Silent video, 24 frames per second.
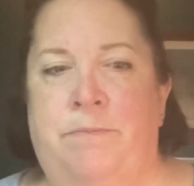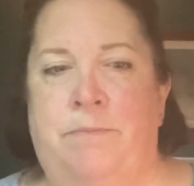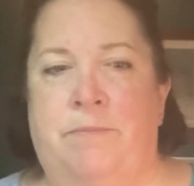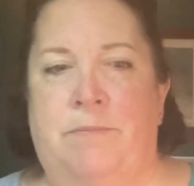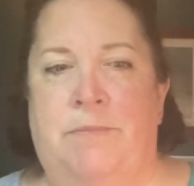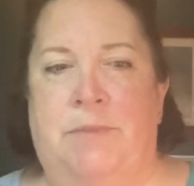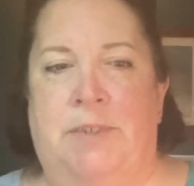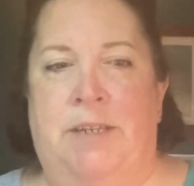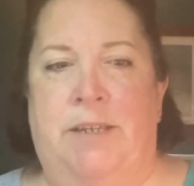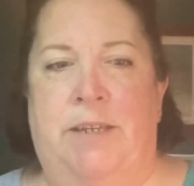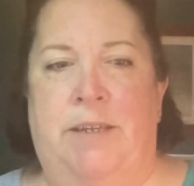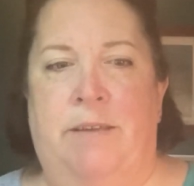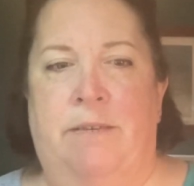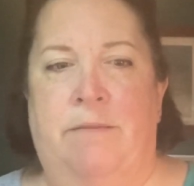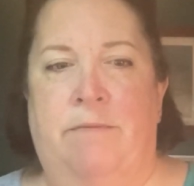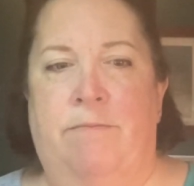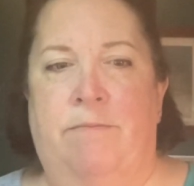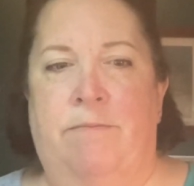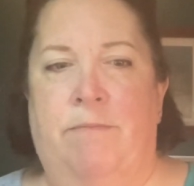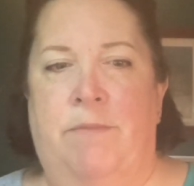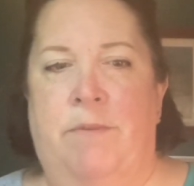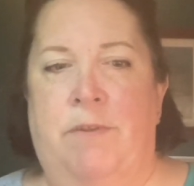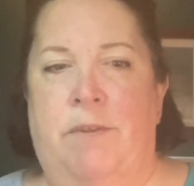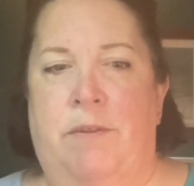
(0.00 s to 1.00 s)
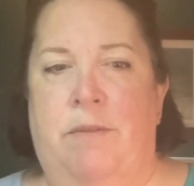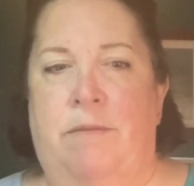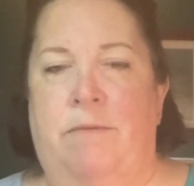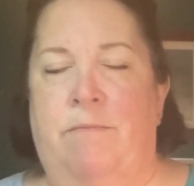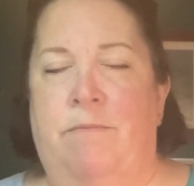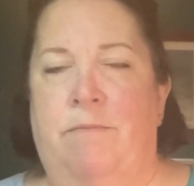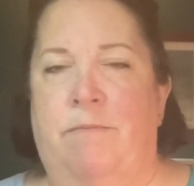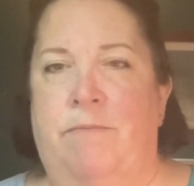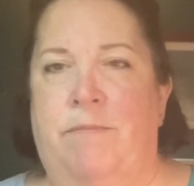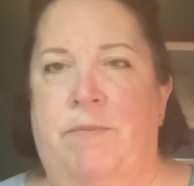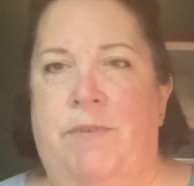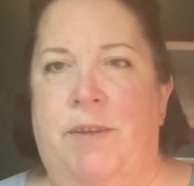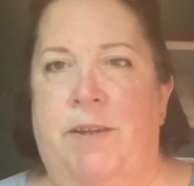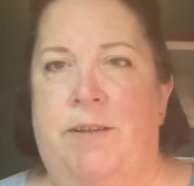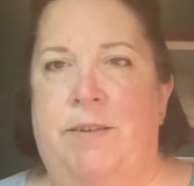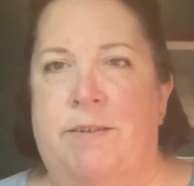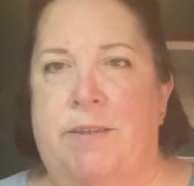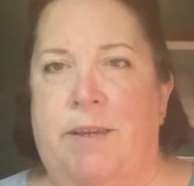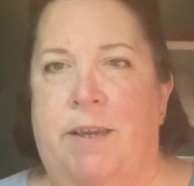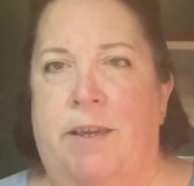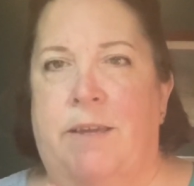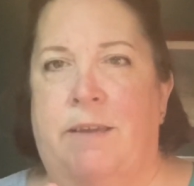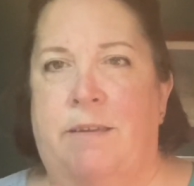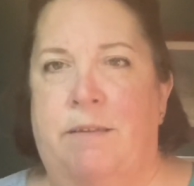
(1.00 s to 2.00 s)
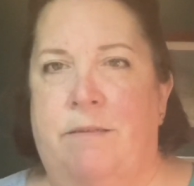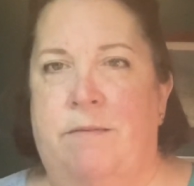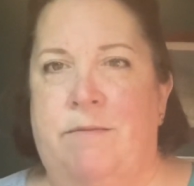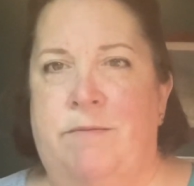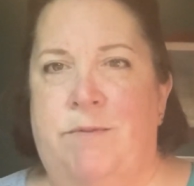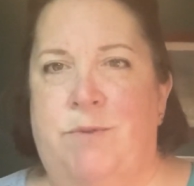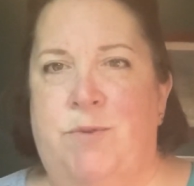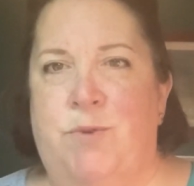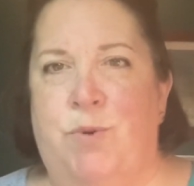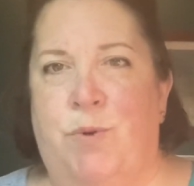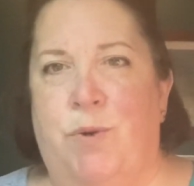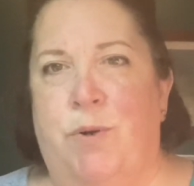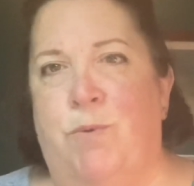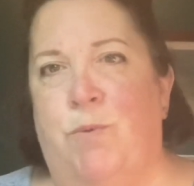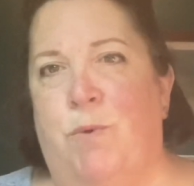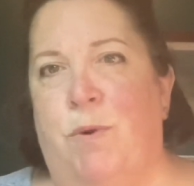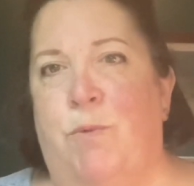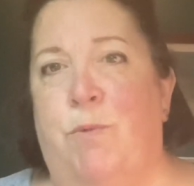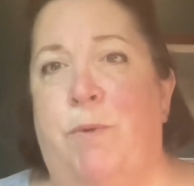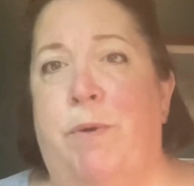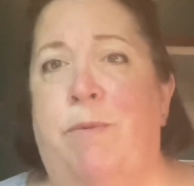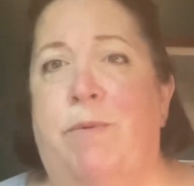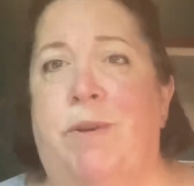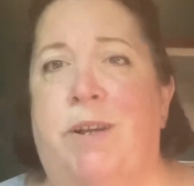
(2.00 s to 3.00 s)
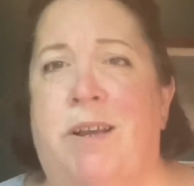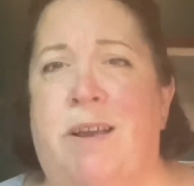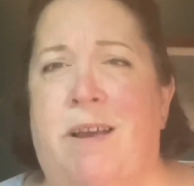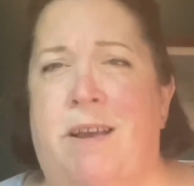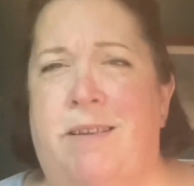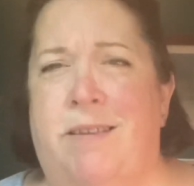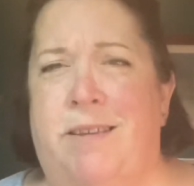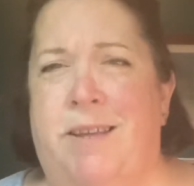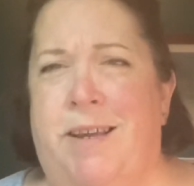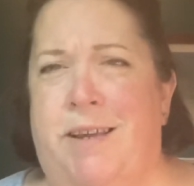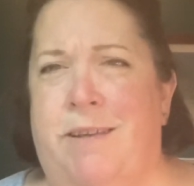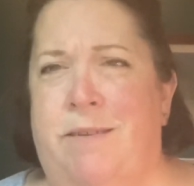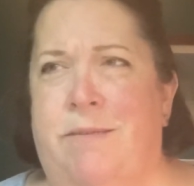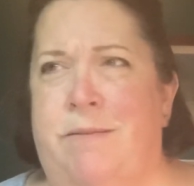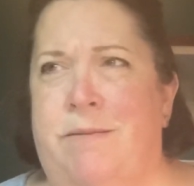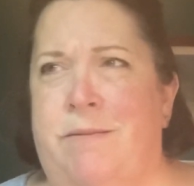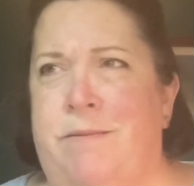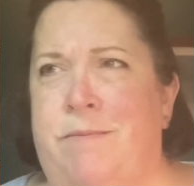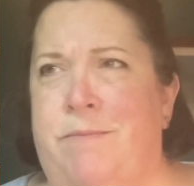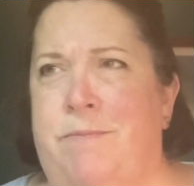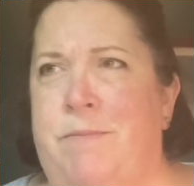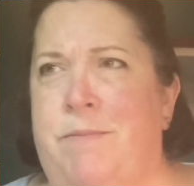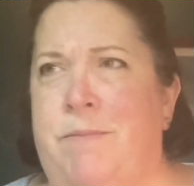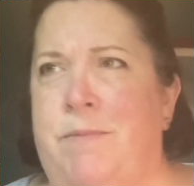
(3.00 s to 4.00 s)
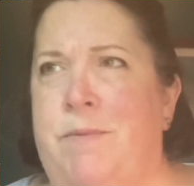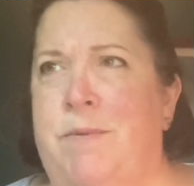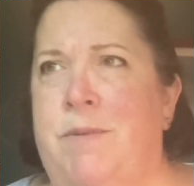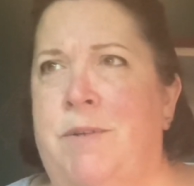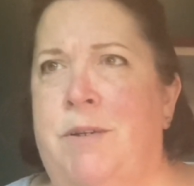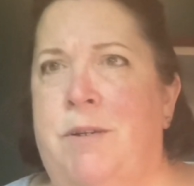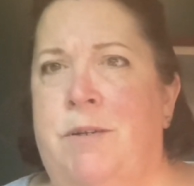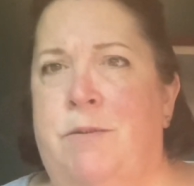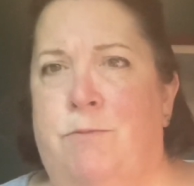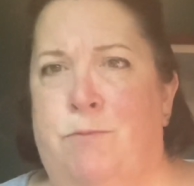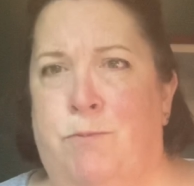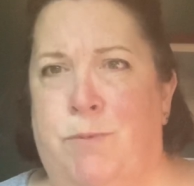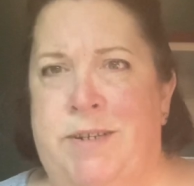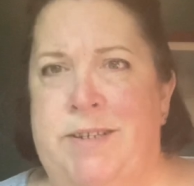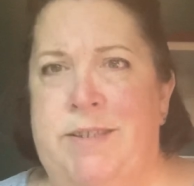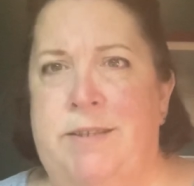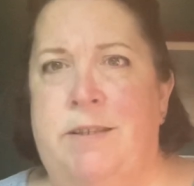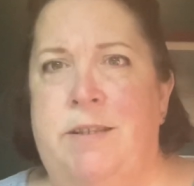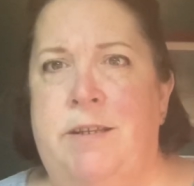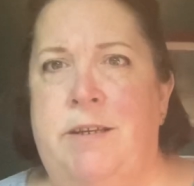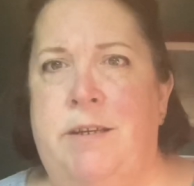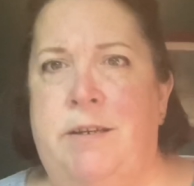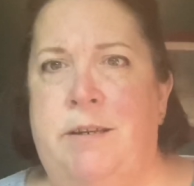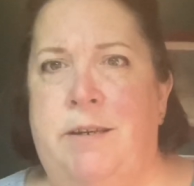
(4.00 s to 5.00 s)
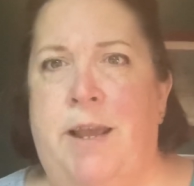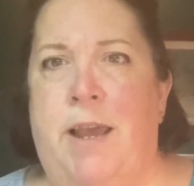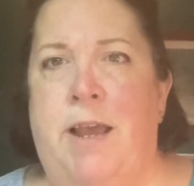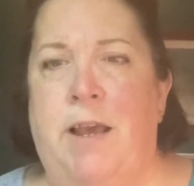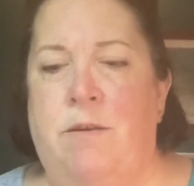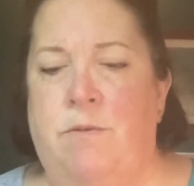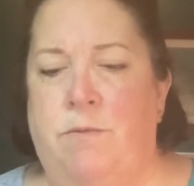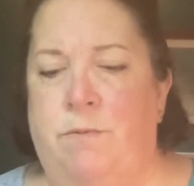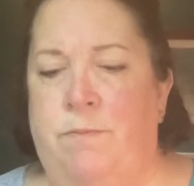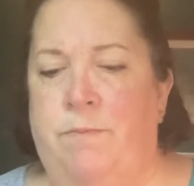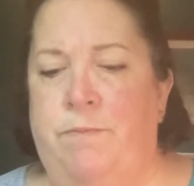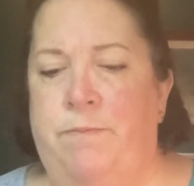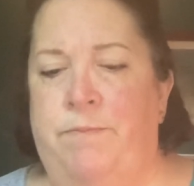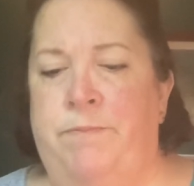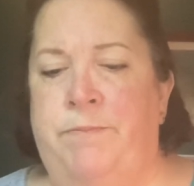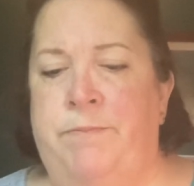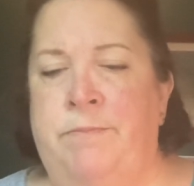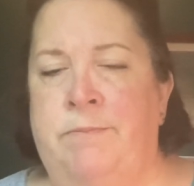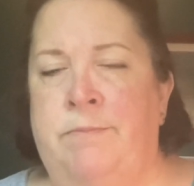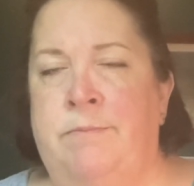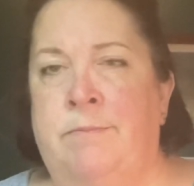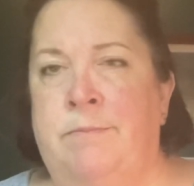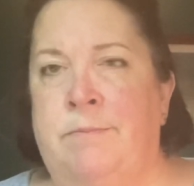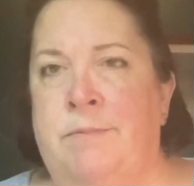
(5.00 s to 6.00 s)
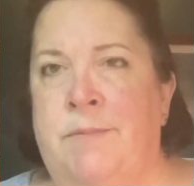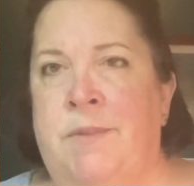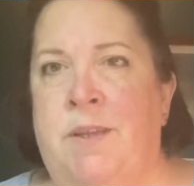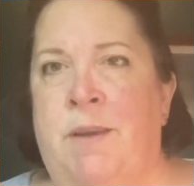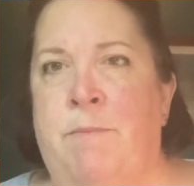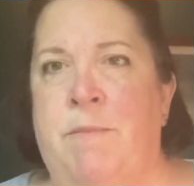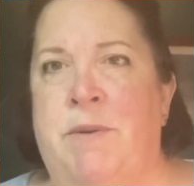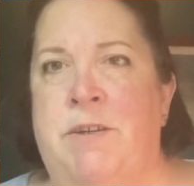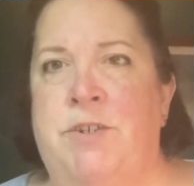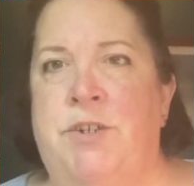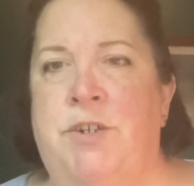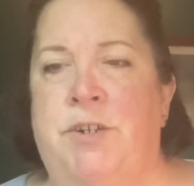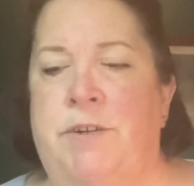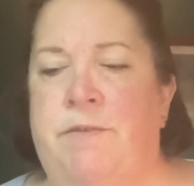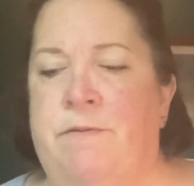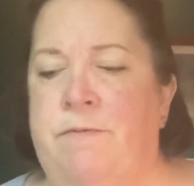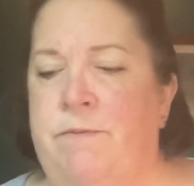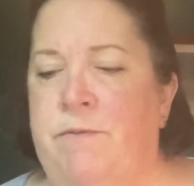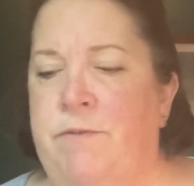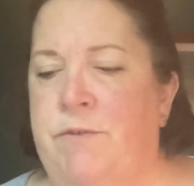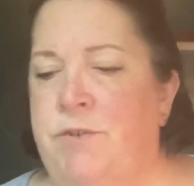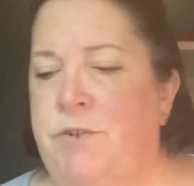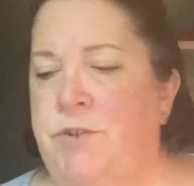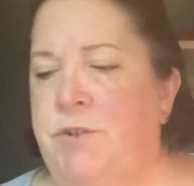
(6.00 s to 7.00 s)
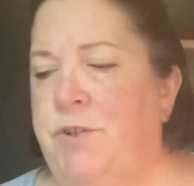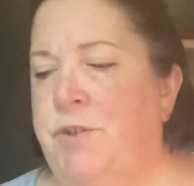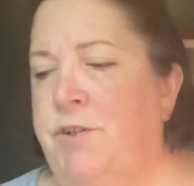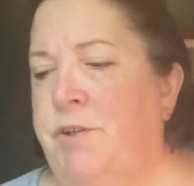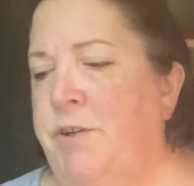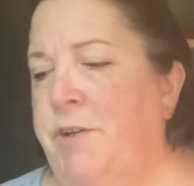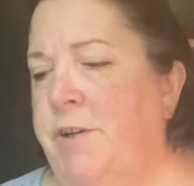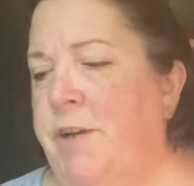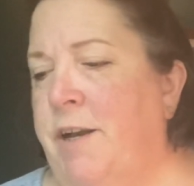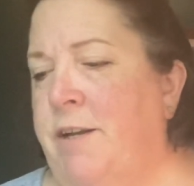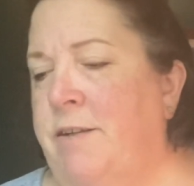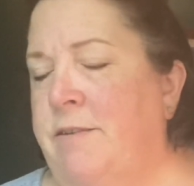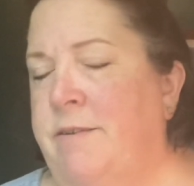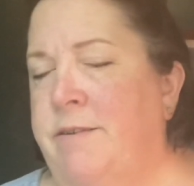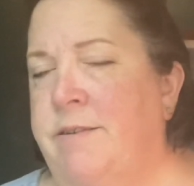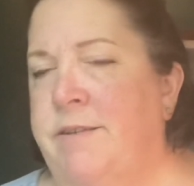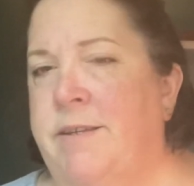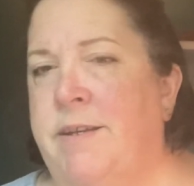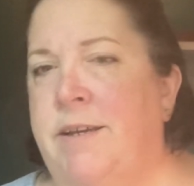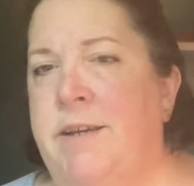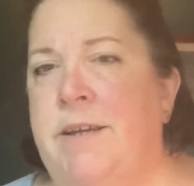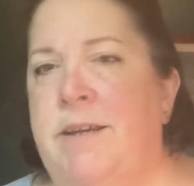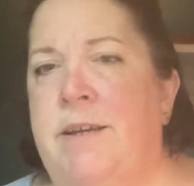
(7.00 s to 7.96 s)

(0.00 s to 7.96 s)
like things that sort of what we would call a wristlet now. Come on to your knuckles.